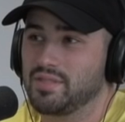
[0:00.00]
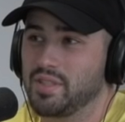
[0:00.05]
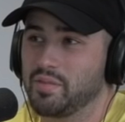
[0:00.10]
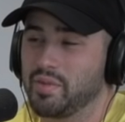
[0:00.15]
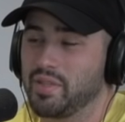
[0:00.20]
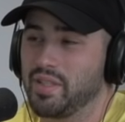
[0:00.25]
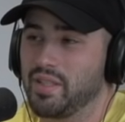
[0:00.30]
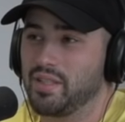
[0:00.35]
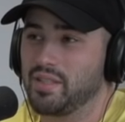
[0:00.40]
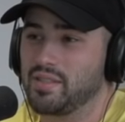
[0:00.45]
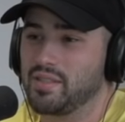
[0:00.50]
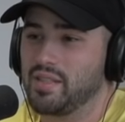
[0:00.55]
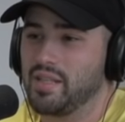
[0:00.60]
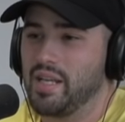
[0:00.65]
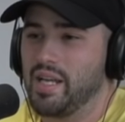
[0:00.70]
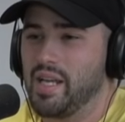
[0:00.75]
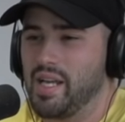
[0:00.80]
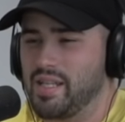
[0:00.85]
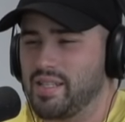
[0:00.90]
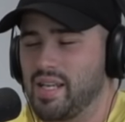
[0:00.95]
To be honest,
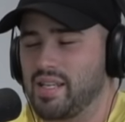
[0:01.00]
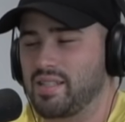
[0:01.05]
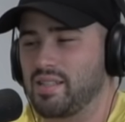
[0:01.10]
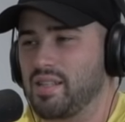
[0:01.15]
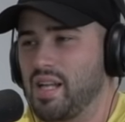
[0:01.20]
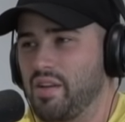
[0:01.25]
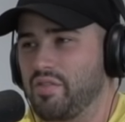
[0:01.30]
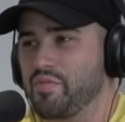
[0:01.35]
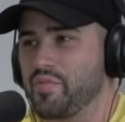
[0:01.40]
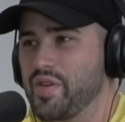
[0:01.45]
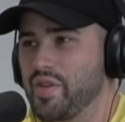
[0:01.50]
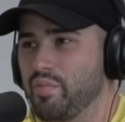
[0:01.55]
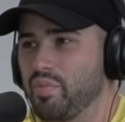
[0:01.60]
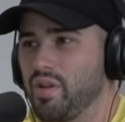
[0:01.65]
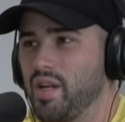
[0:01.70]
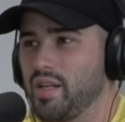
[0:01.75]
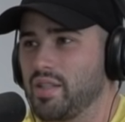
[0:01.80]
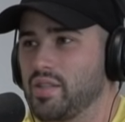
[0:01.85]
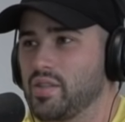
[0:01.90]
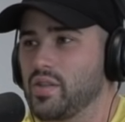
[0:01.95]
it takes a lot for me to
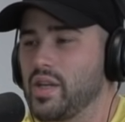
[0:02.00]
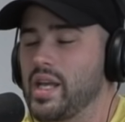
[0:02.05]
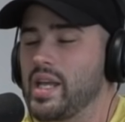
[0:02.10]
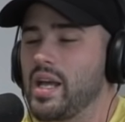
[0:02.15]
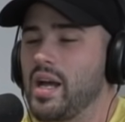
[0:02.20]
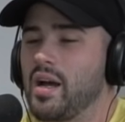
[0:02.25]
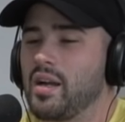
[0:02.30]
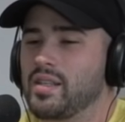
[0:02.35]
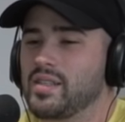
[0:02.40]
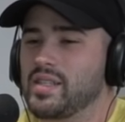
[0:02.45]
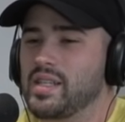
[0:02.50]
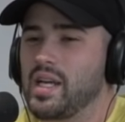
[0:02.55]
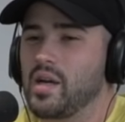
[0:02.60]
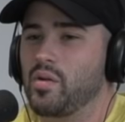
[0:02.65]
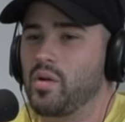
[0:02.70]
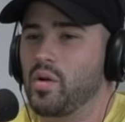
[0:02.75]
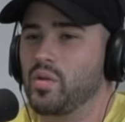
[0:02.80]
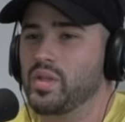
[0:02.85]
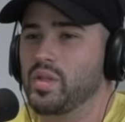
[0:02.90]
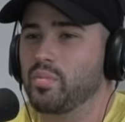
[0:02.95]
block you. It, honestly, I
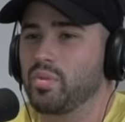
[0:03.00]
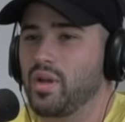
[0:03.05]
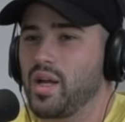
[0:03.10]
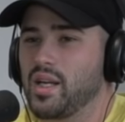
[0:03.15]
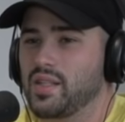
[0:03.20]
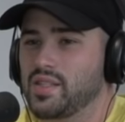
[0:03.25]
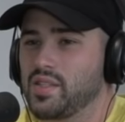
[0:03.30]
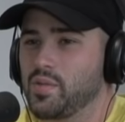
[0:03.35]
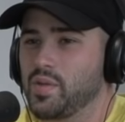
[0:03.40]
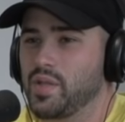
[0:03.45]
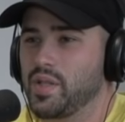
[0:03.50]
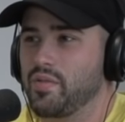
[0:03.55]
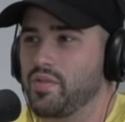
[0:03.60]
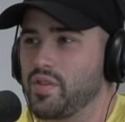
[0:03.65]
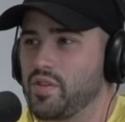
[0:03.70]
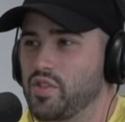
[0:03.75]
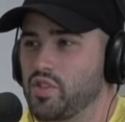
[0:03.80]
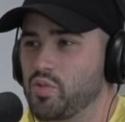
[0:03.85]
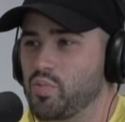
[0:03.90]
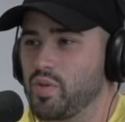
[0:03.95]
would only block someone if
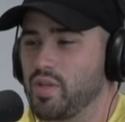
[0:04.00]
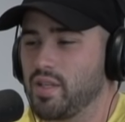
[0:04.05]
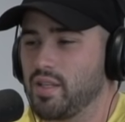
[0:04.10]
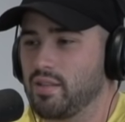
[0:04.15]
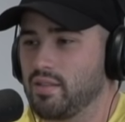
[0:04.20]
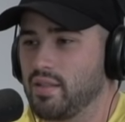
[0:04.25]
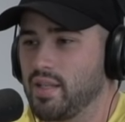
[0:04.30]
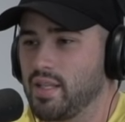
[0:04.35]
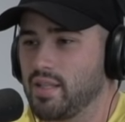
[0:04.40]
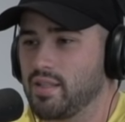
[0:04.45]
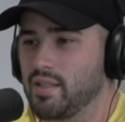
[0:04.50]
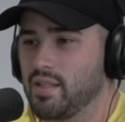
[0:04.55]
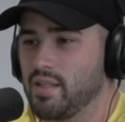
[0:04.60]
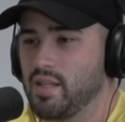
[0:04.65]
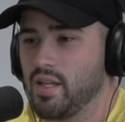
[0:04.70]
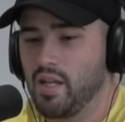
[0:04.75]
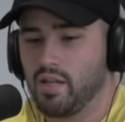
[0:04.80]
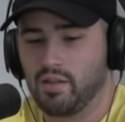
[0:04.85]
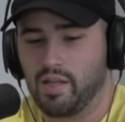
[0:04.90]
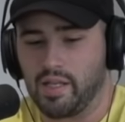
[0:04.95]
they're just being like,
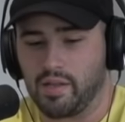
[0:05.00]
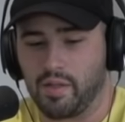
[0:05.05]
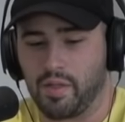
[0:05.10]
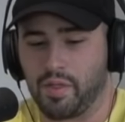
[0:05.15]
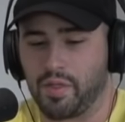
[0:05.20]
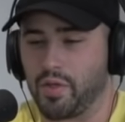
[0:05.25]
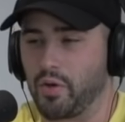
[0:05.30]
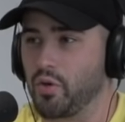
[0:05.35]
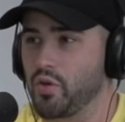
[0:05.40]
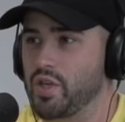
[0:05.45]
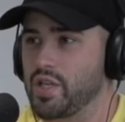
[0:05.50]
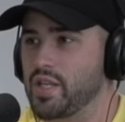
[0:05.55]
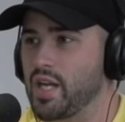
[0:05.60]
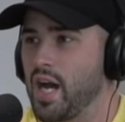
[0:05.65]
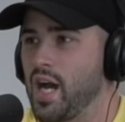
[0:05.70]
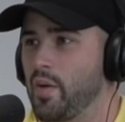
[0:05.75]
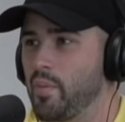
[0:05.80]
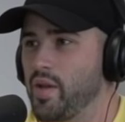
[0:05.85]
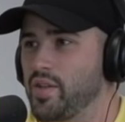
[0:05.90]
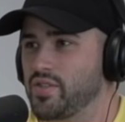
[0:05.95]
like thirty
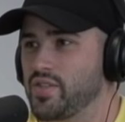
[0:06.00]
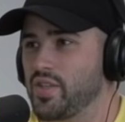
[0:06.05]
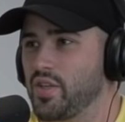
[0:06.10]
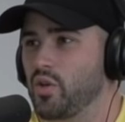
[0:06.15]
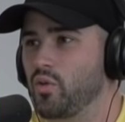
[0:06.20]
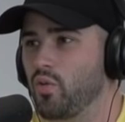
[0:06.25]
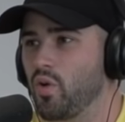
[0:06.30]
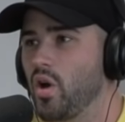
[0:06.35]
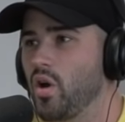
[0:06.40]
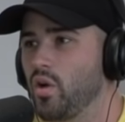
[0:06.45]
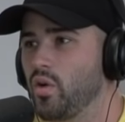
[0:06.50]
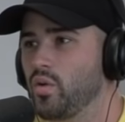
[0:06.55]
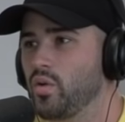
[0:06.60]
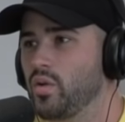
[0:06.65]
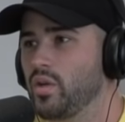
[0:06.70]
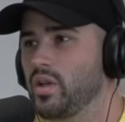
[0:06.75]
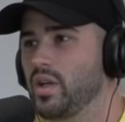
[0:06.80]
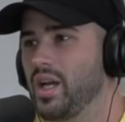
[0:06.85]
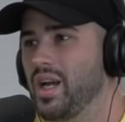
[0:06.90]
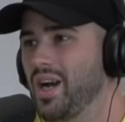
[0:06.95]
comments in a
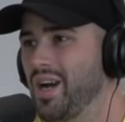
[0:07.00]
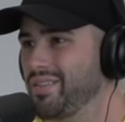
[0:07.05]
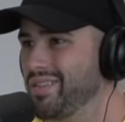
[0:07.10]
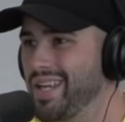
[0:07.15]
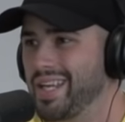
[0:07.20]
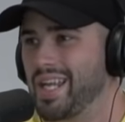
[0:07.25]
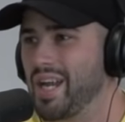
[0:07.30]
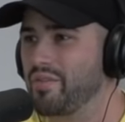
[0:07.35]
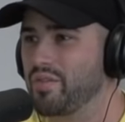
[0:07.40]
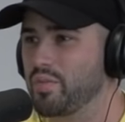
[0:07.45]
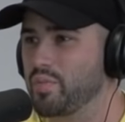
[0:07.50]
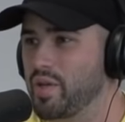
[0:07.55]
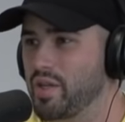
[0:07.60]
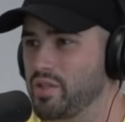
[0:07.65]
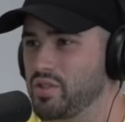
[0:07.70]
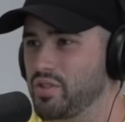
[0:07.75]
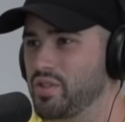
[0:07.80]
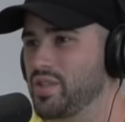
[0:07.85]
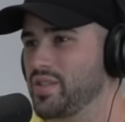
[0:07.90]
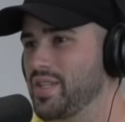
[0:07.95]
row on like every
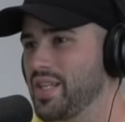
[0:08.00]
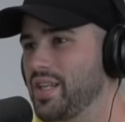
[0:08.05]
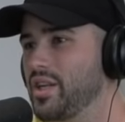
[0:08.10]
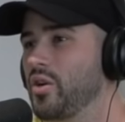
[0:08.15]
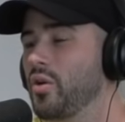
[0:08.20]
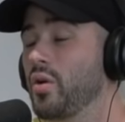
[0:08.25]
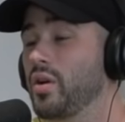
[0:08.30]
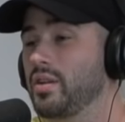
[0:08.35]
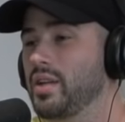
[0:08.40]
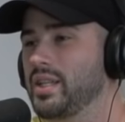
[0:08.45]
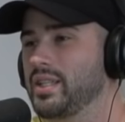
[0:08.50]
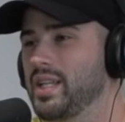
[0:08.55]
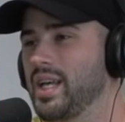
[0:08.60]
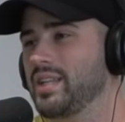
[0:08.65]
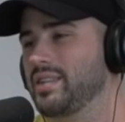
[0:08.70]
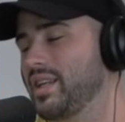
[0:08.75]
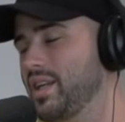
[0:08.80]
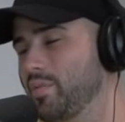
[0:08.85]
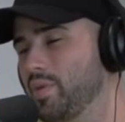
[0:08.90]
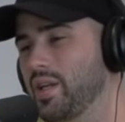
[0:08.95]
picture, and it's like annoying like
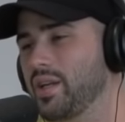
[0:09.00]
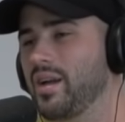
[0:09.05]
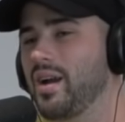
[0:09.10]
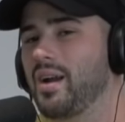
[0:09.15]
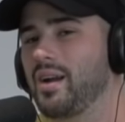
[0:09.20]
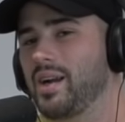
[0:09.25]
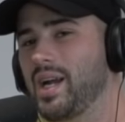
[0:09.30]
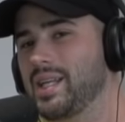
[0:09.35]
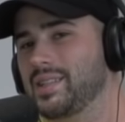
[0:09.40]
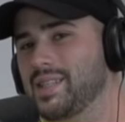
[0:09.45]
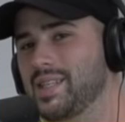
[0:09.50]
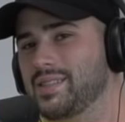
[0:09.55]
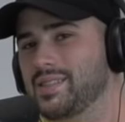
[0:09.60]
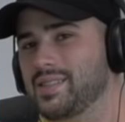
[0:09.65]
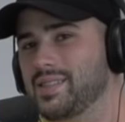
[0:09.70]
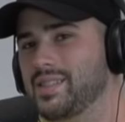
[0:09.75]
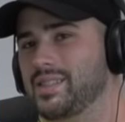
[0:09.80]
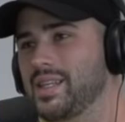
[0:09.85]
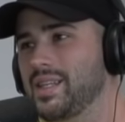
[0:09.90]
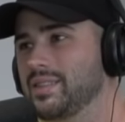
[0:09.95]
that. Then yeah. Like, all right,
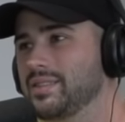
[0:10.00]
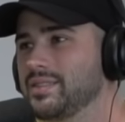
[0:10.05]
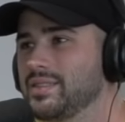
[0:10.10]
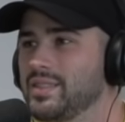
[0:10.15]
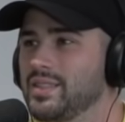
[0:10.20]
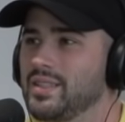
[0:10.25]
this is done.